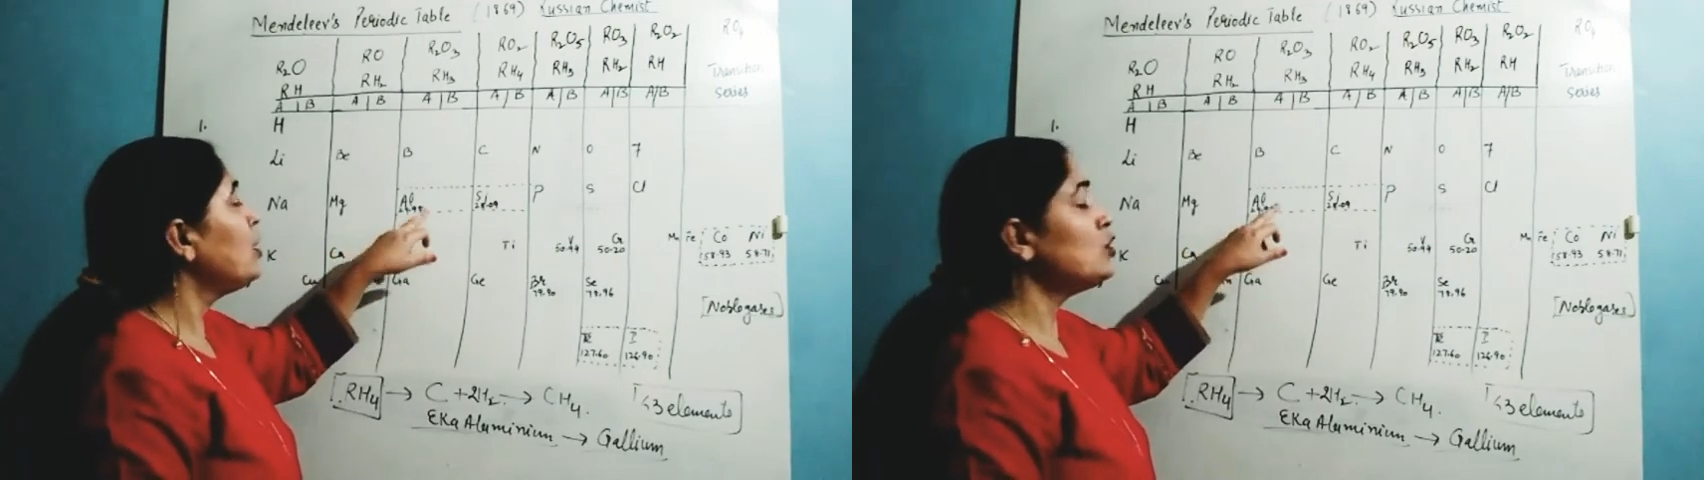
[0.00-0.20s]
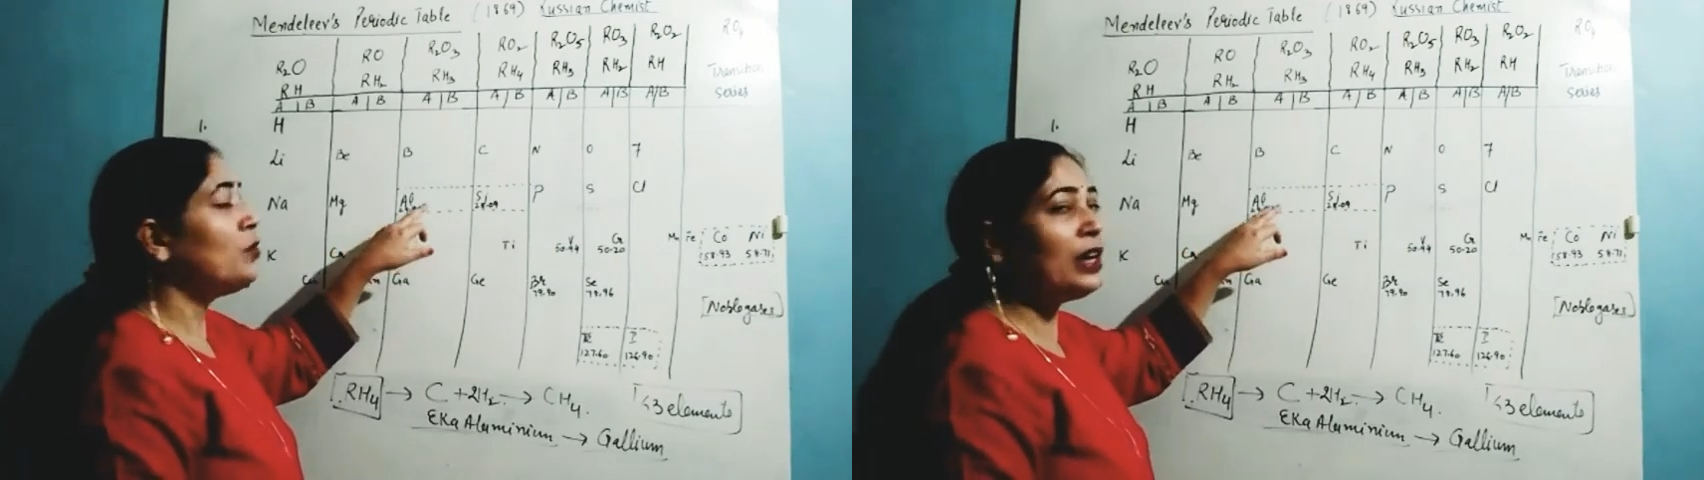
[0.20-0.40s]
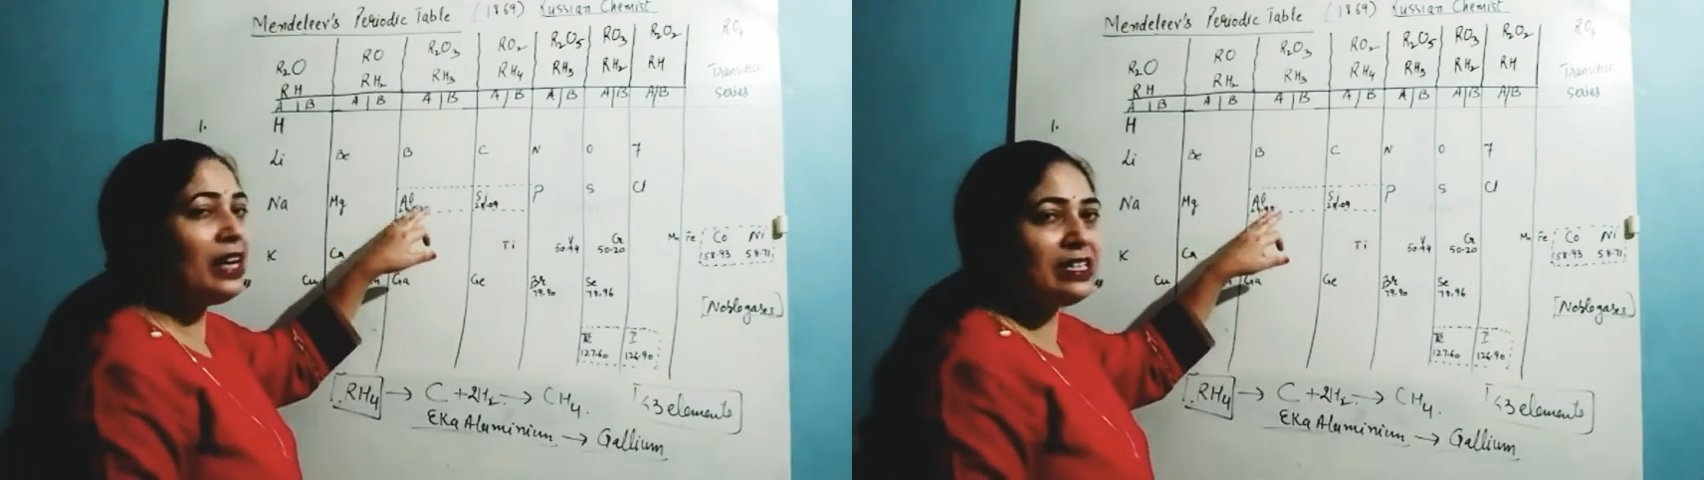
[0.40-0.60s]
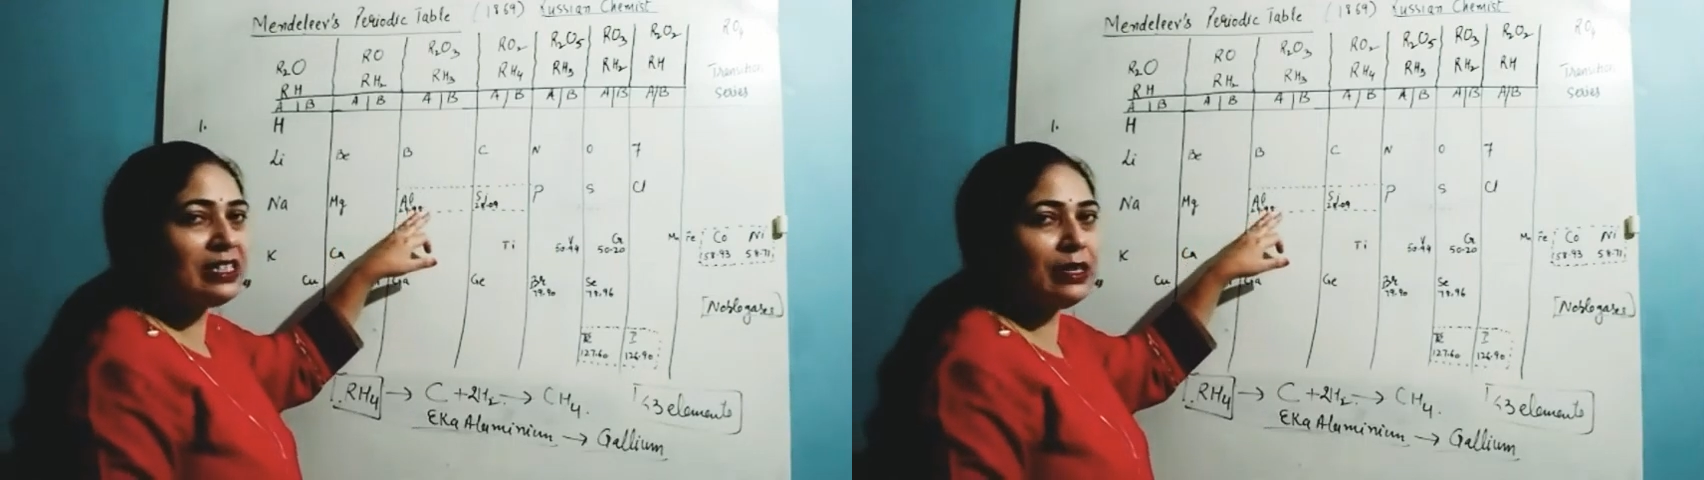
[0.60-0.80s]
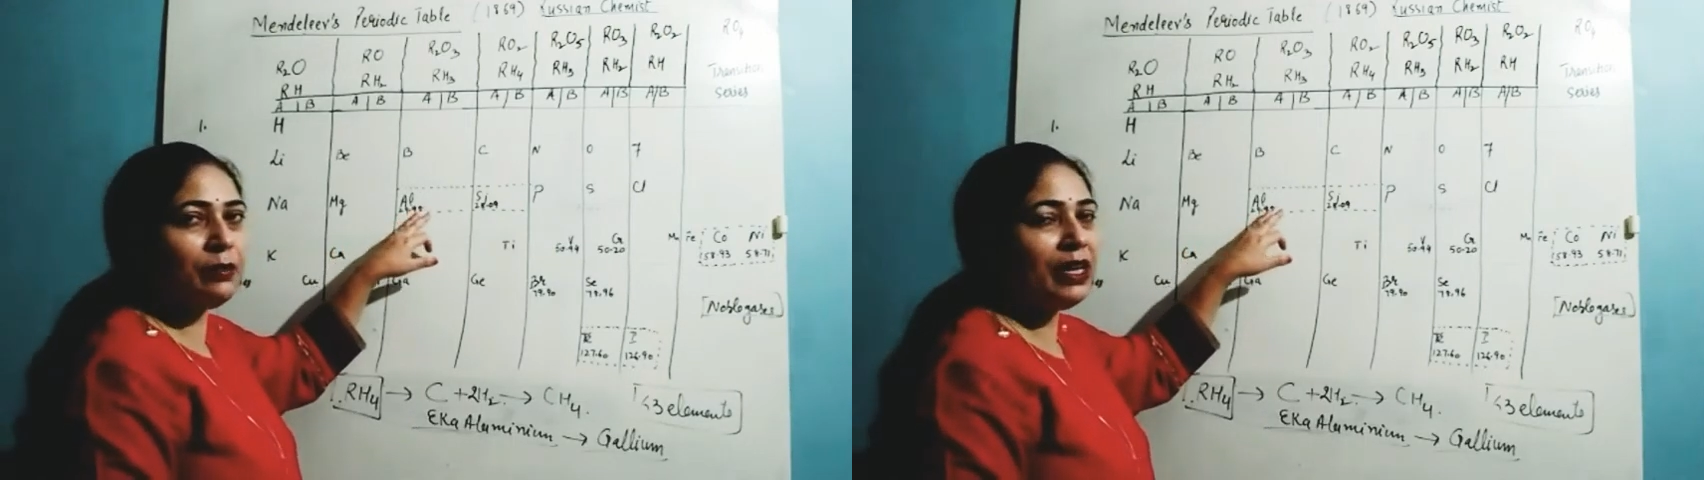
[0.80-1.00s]
So what does
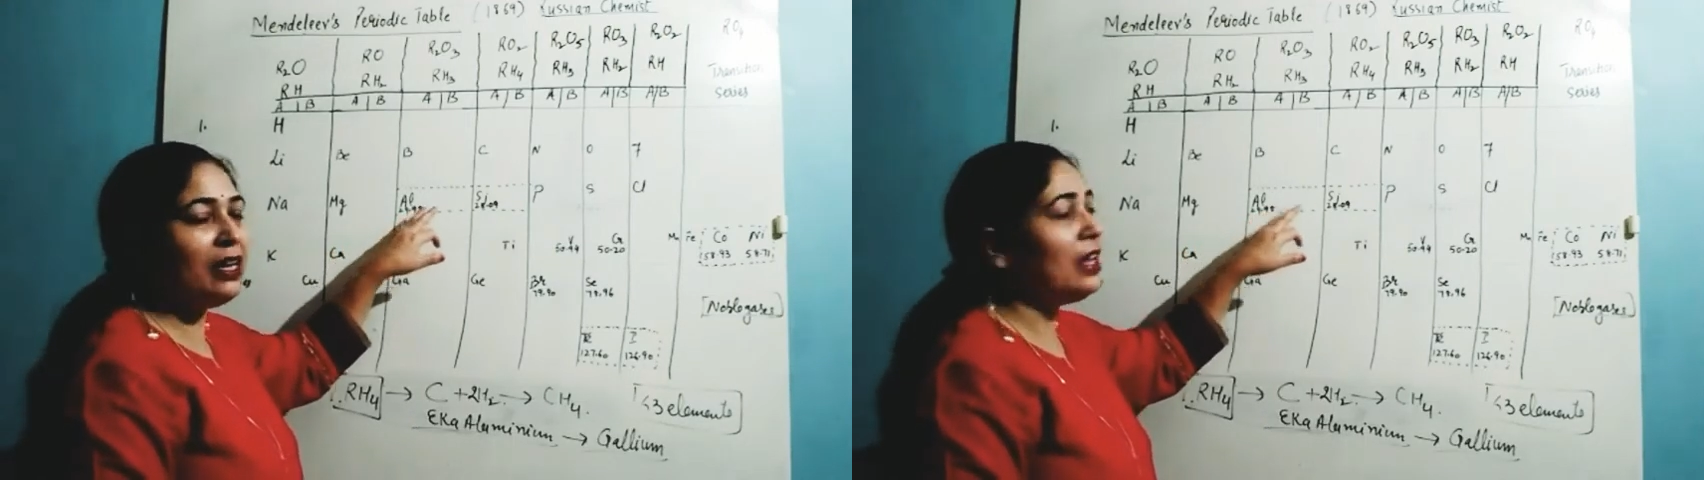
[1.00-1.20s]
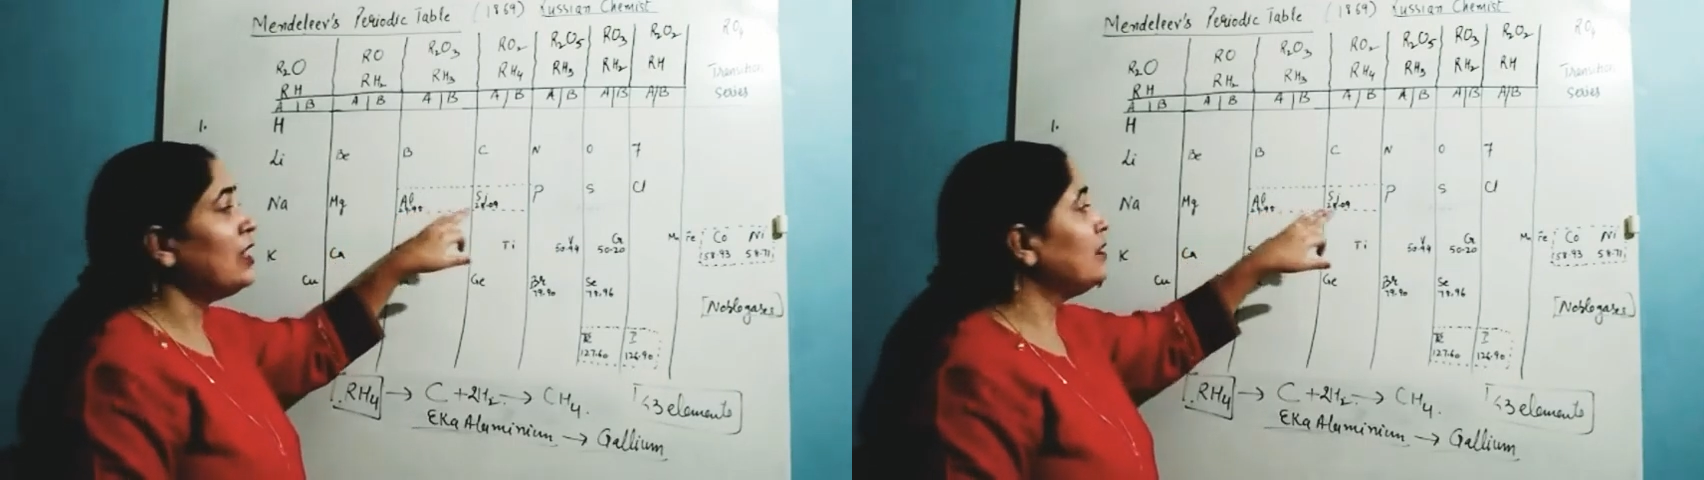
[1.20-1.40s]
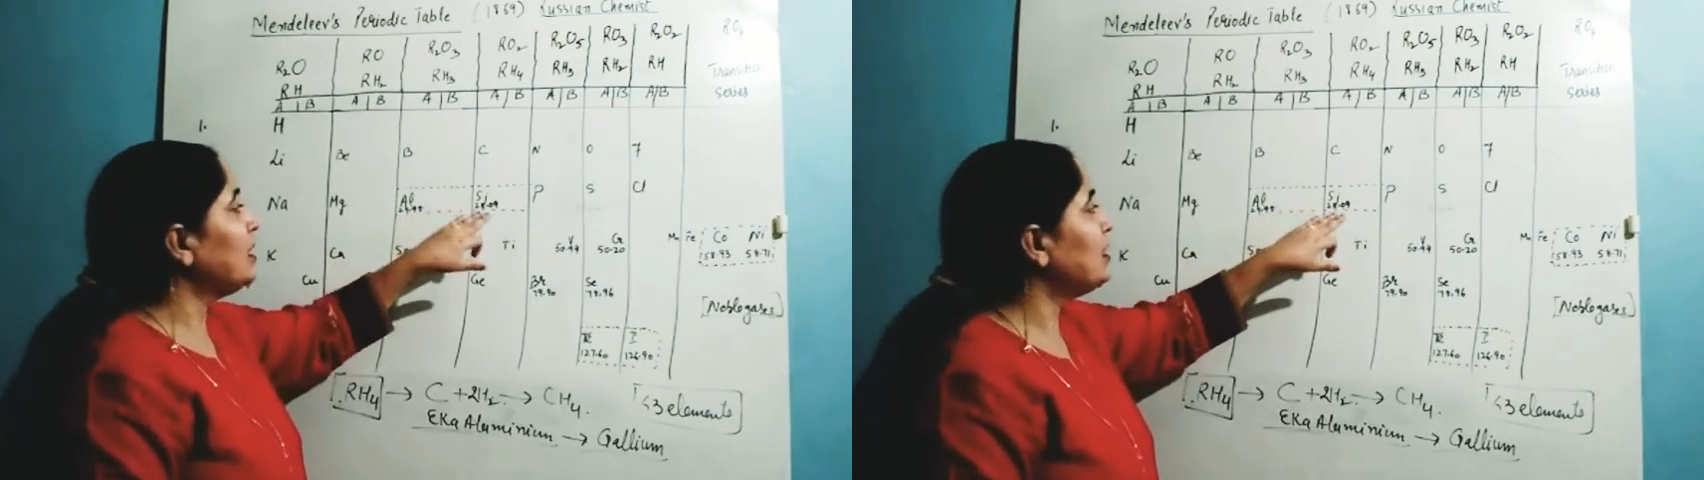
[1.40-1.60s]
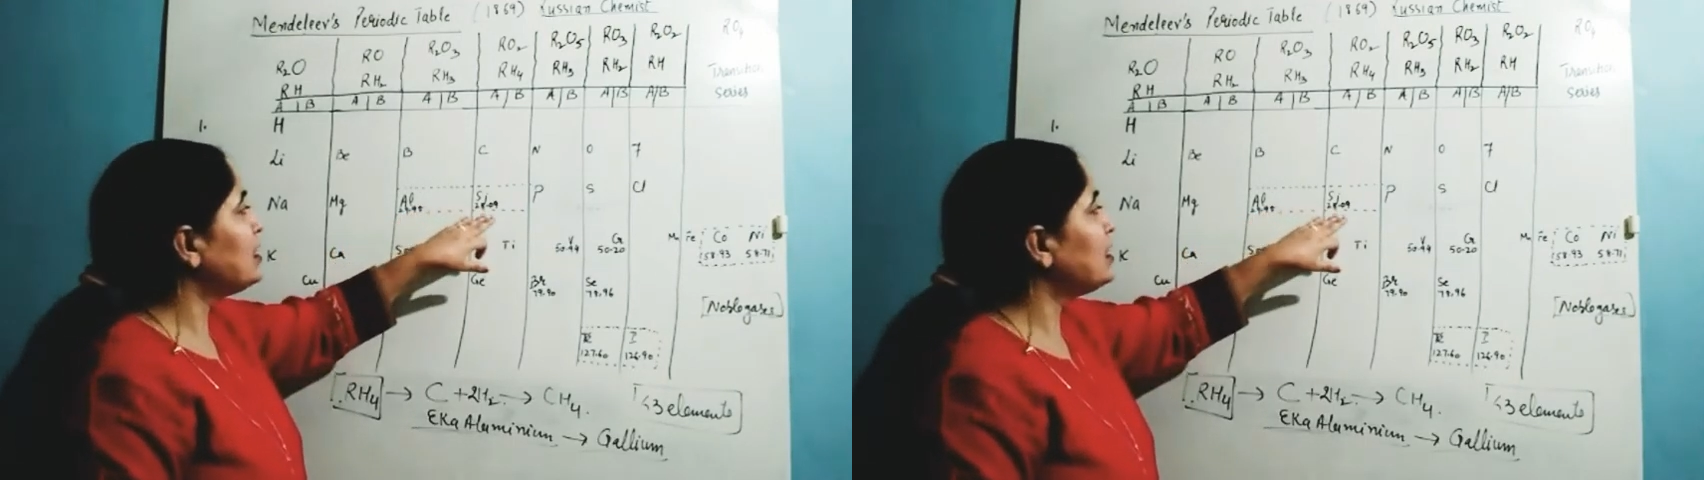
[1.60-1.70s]
it mean? That the